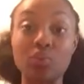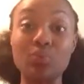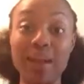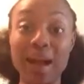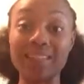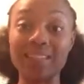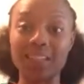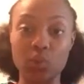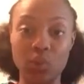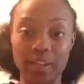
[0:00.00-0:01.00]
Do not
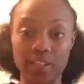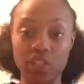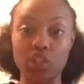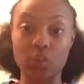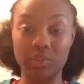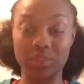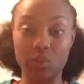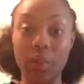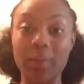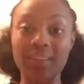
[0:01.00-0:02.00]
get in a relationship with
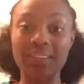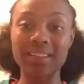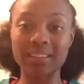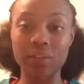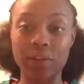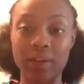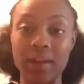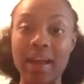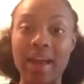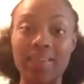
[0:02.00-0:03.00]
someone, because that's settling,
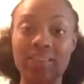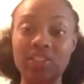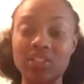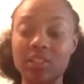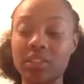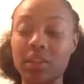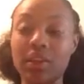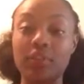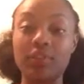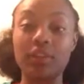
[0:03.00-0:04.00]
and that's just
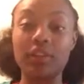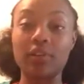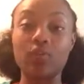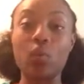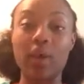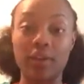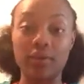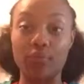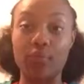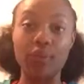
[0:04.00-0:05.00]
filling a
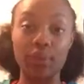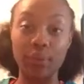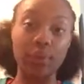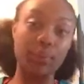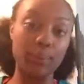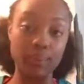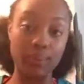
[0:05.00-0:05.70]
void for you.